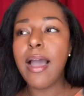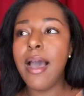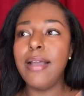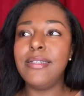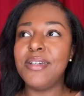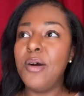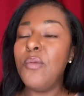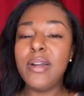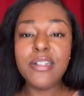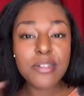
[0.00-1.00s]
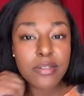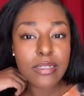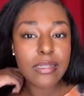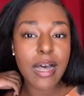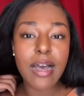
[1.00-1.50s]
I don't want to do
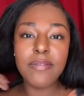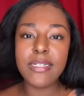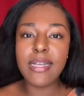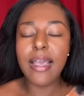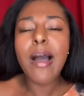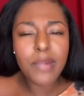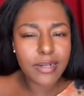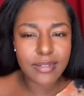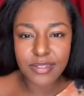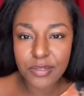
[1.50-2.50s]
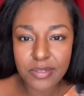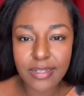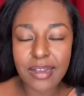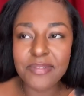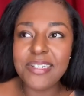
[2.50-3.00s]
this live today. I wanted to do this
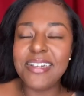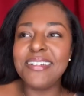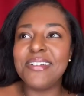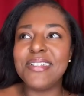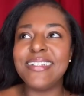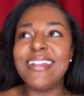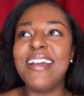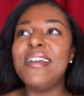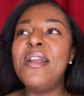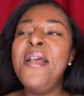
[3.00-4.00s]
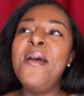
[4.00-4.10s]
live today because I was excited.